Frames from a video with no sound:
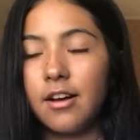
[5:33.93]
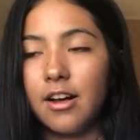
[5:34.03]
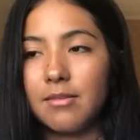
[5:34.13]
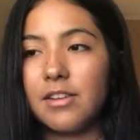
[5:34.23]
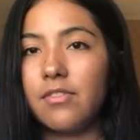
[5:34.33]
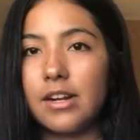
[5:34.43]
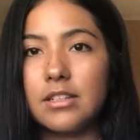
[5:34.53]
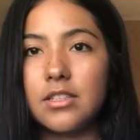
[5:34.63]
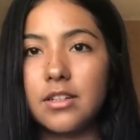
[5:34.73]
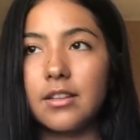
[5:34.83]
All my
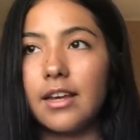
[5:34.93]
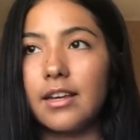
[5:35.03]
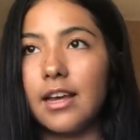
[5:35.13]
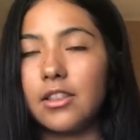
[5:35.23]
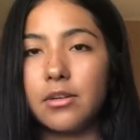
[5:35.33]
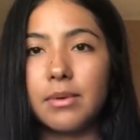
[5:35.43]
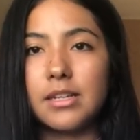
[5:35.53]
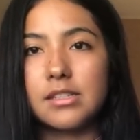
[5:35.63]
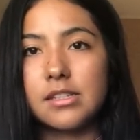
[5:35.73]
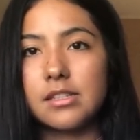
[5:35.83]
friends are like at their
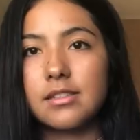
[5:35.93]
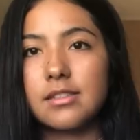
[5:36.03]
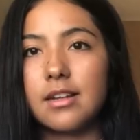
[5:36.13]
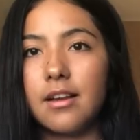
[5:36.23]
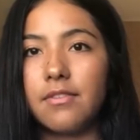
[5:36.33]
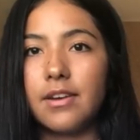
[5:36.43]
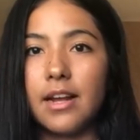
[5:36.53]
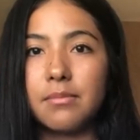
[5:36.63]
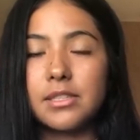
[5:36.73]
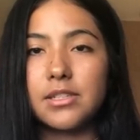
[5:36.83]
bases and stuff, and
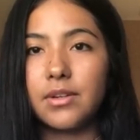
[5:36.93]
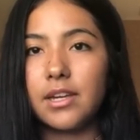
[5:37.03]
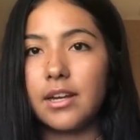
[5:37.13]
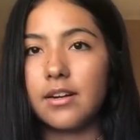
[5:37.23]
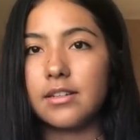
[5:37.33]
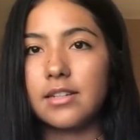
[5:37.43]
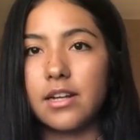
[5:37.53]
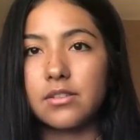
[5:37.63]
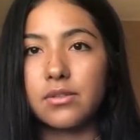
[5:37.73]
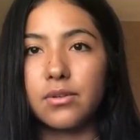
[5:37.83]
I'm still here in
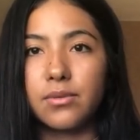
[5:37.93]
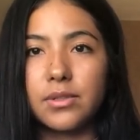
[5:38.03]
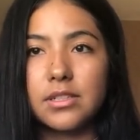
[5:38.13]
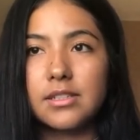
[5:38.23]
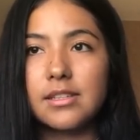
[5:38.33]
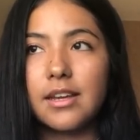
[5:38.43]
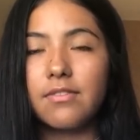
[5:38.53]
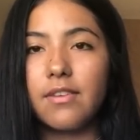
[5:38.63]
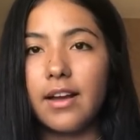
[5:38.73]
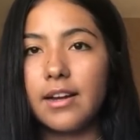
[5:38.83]
tech school, which is like
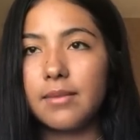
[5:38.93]
fine.